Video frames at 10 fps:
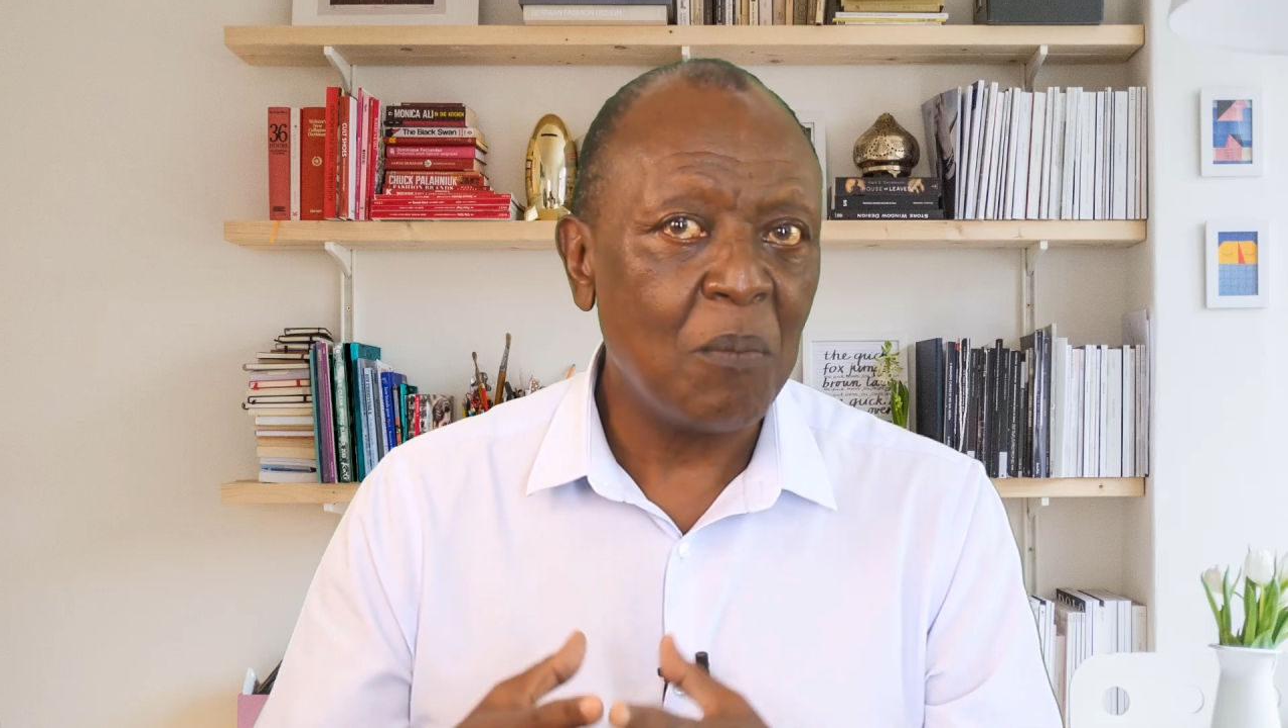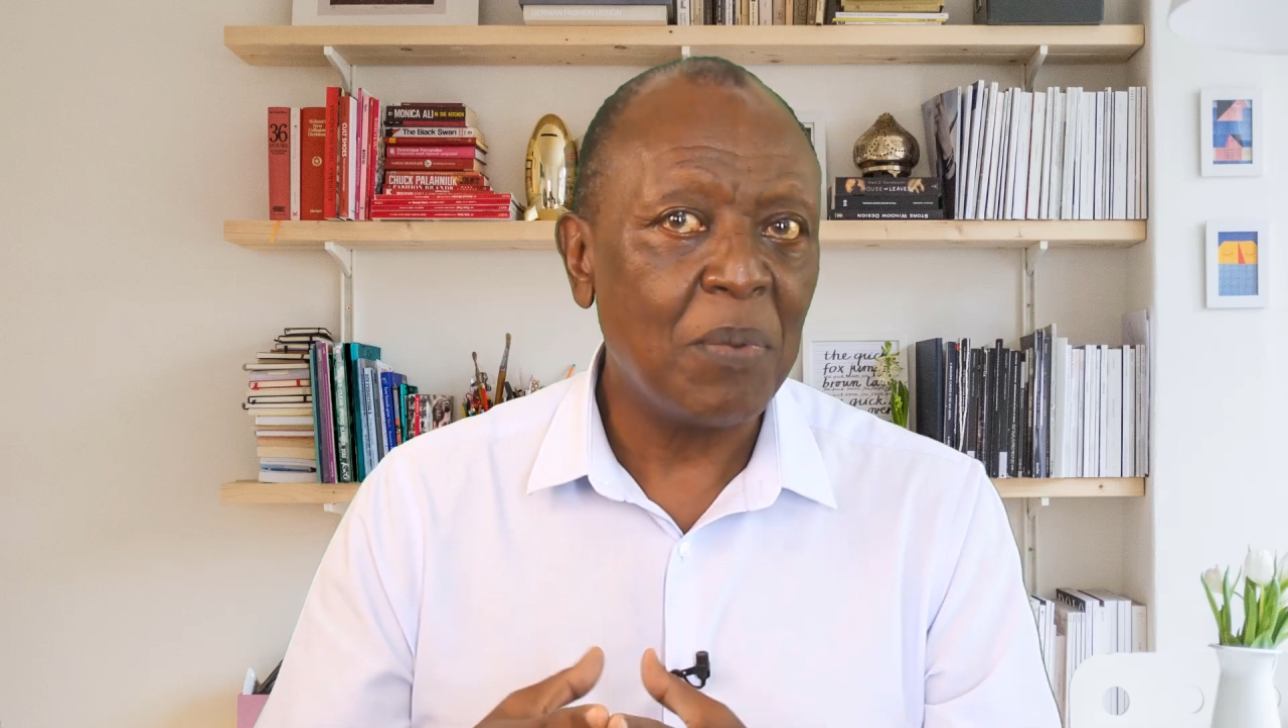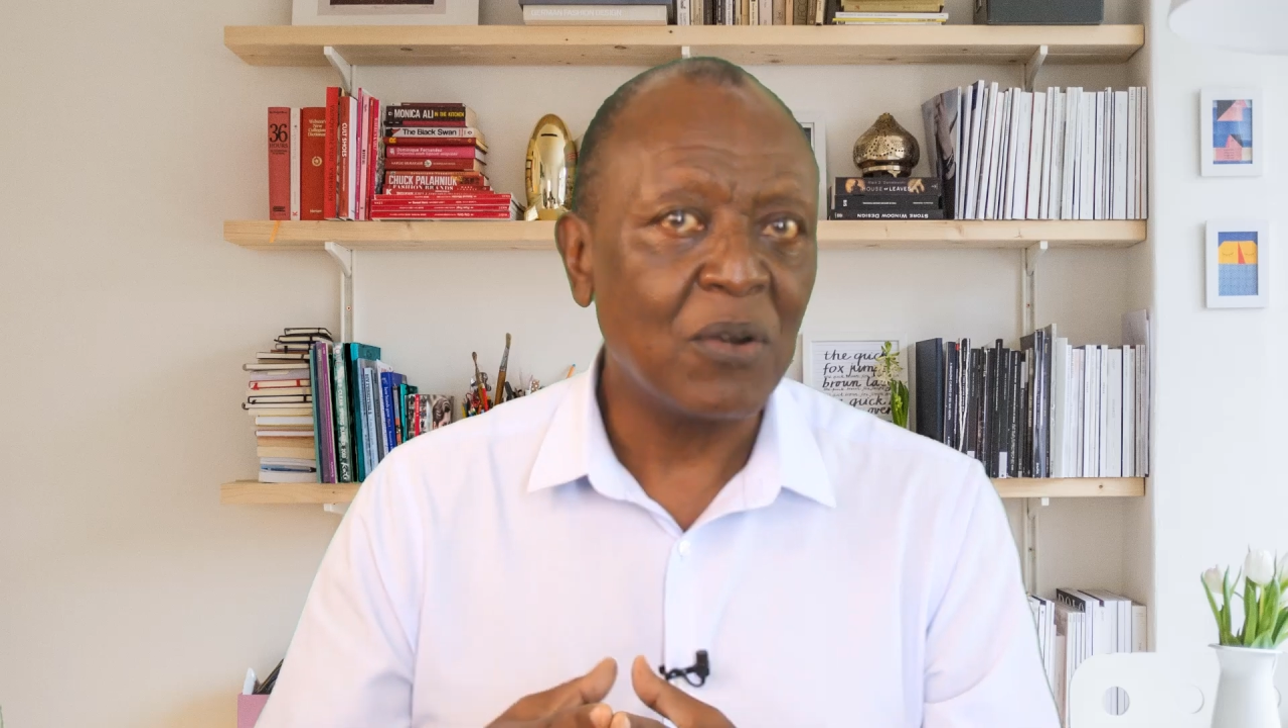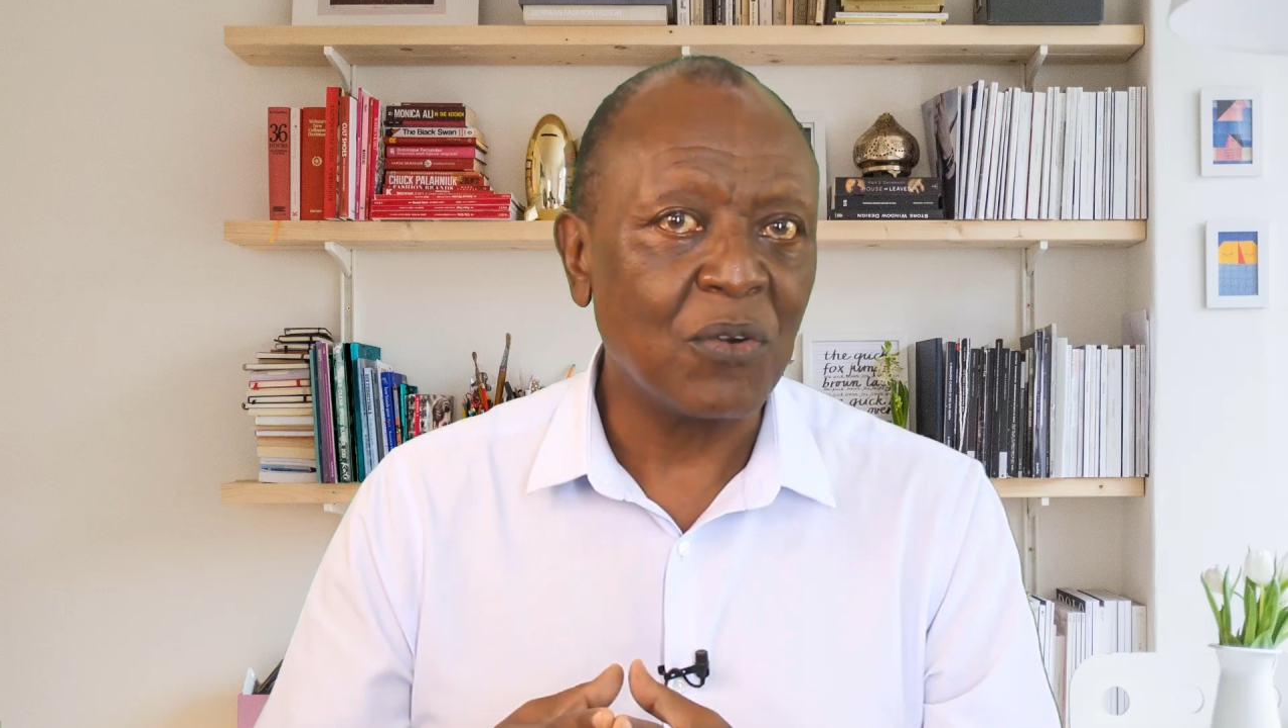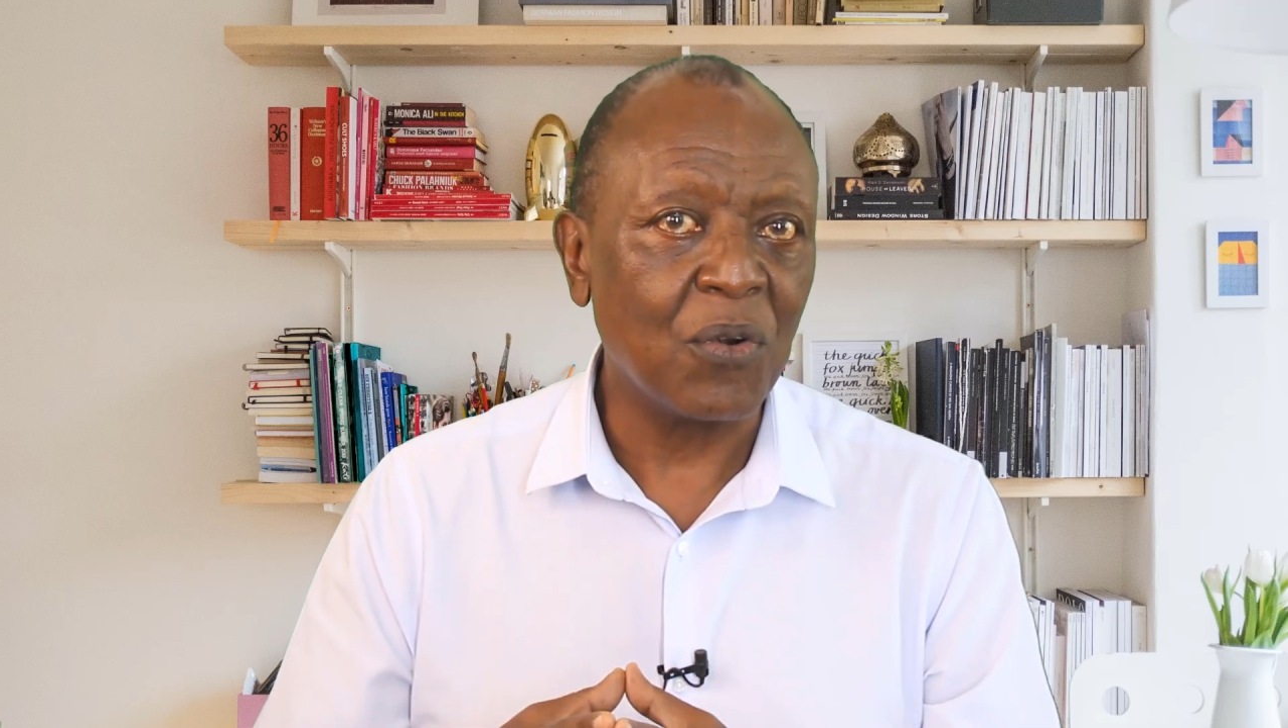
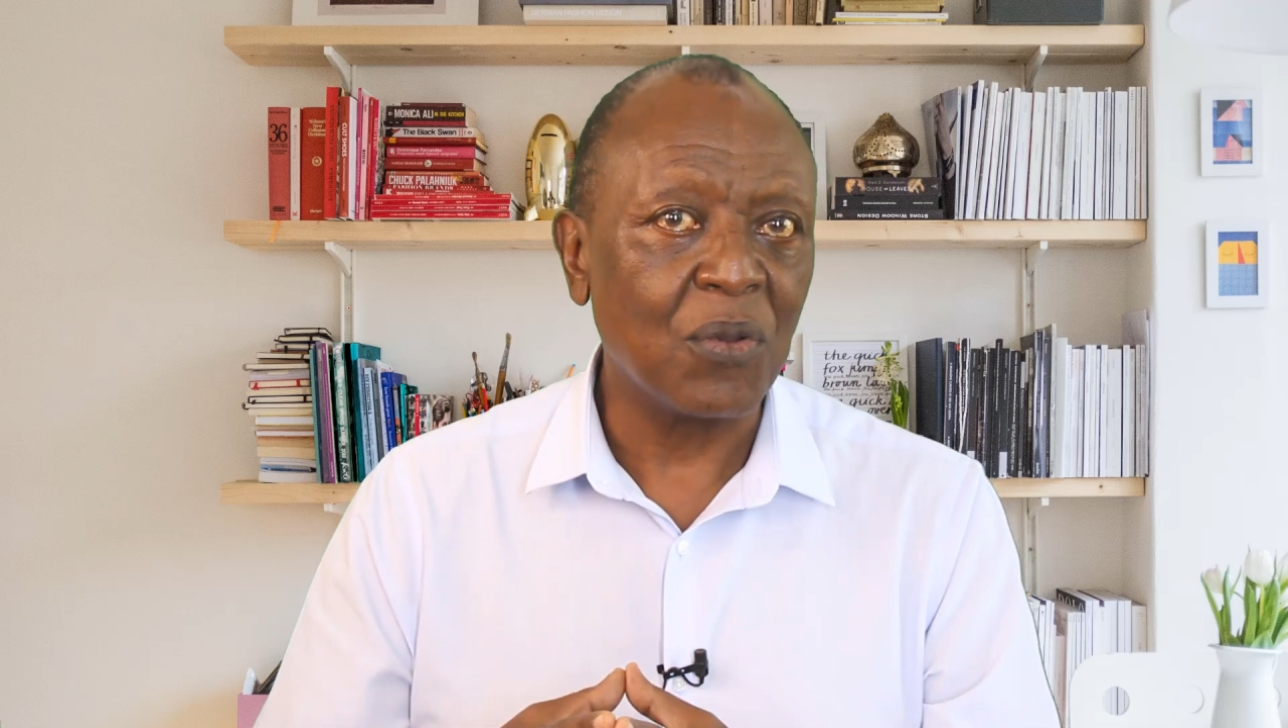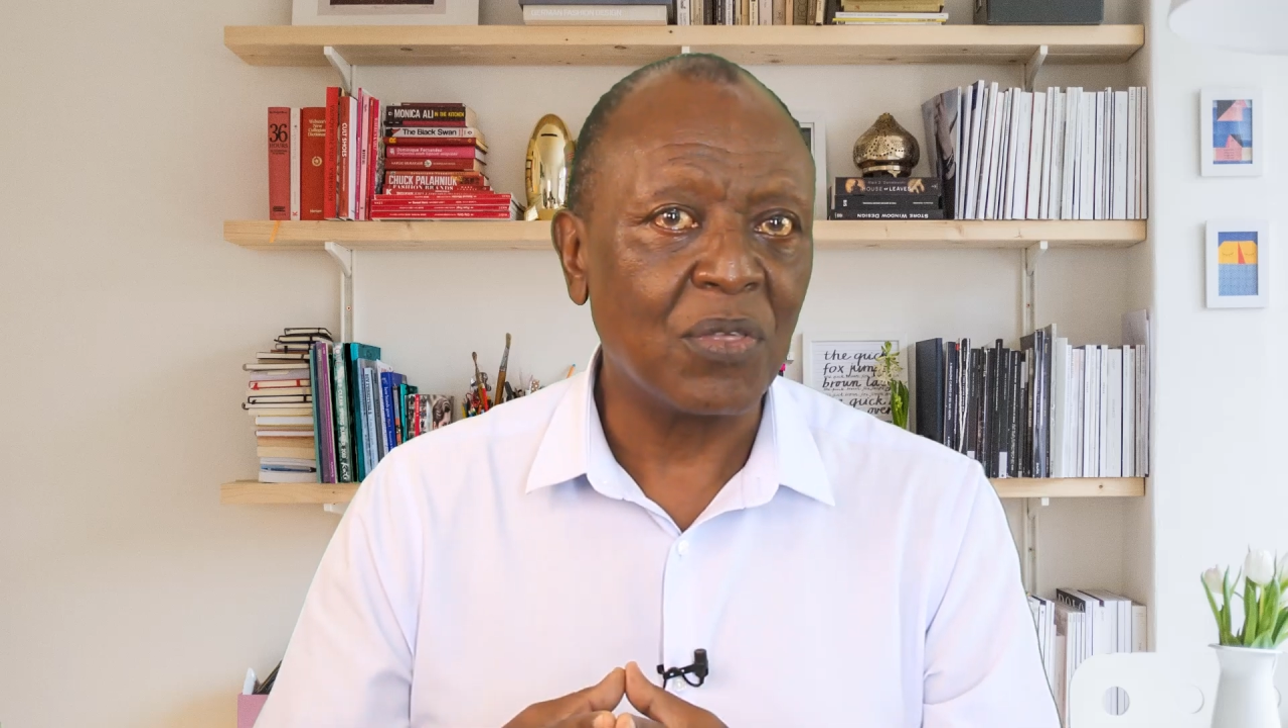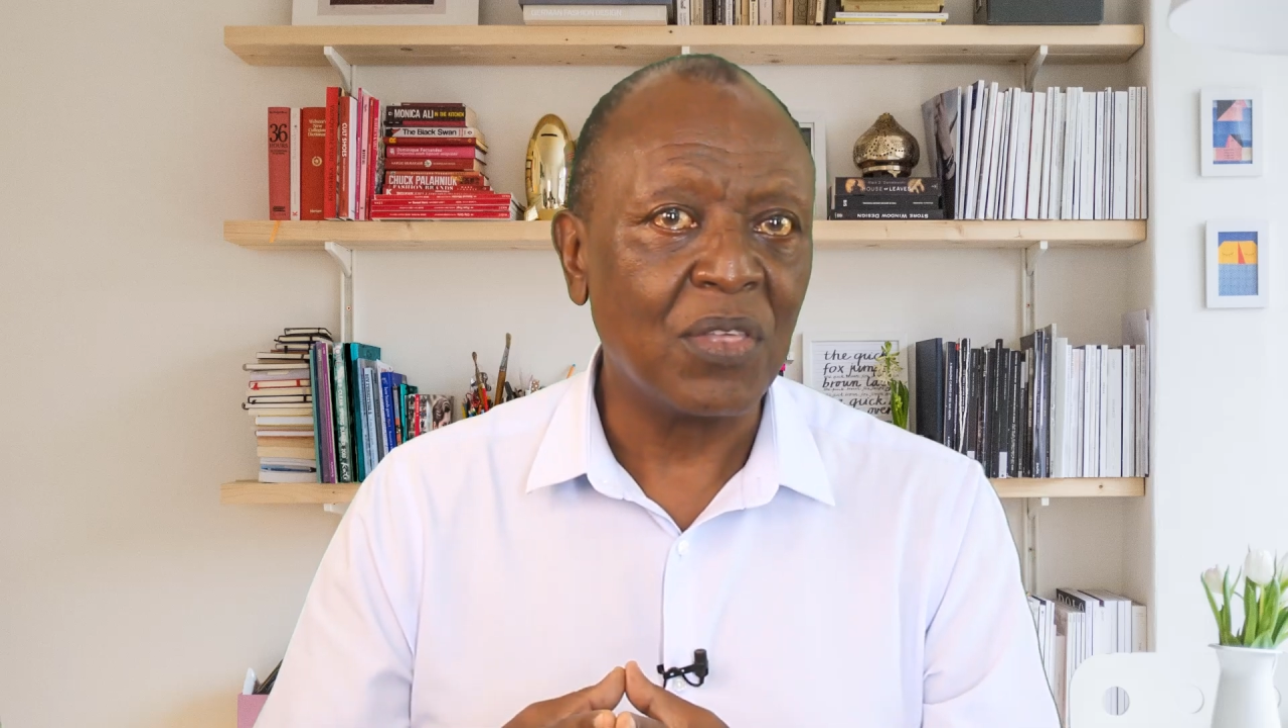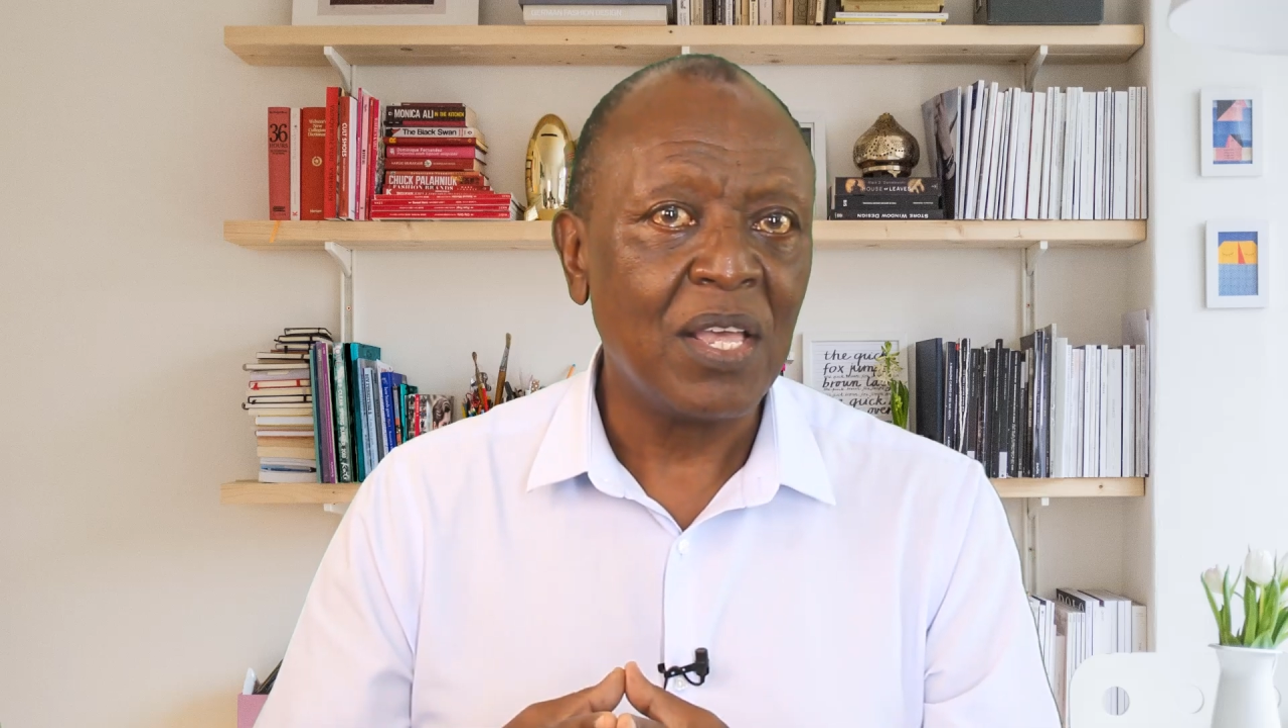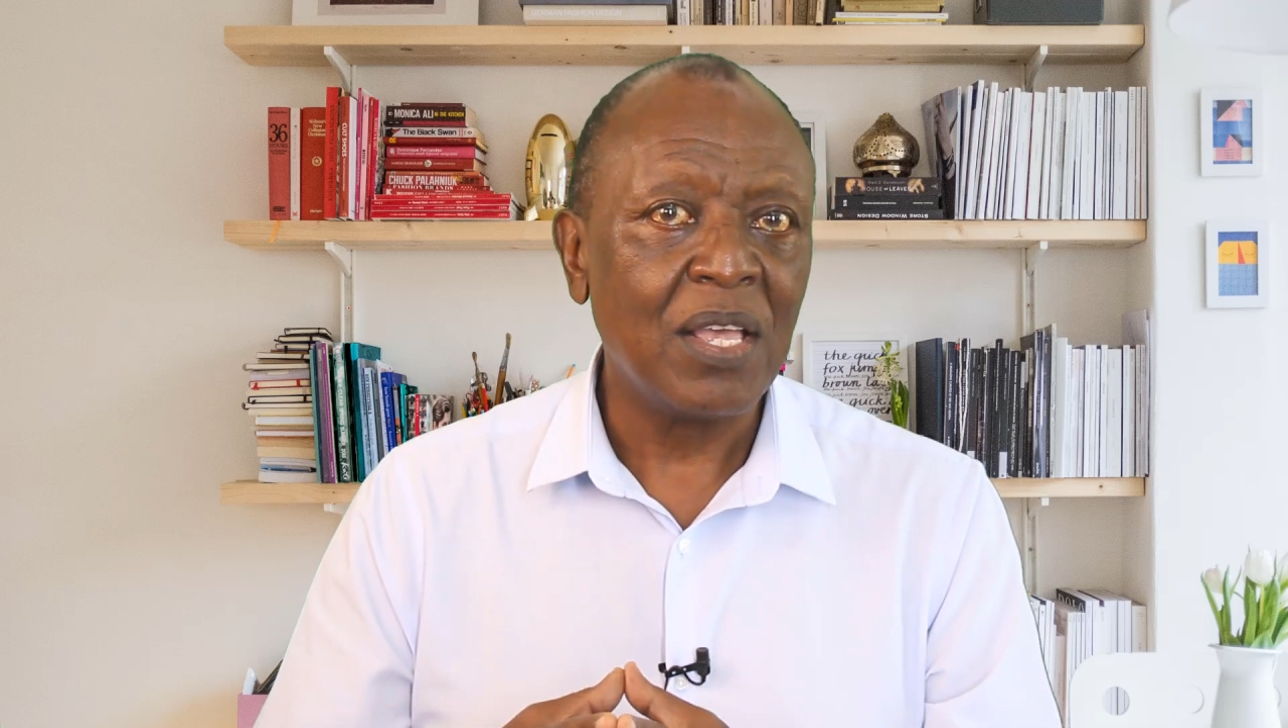compound growth.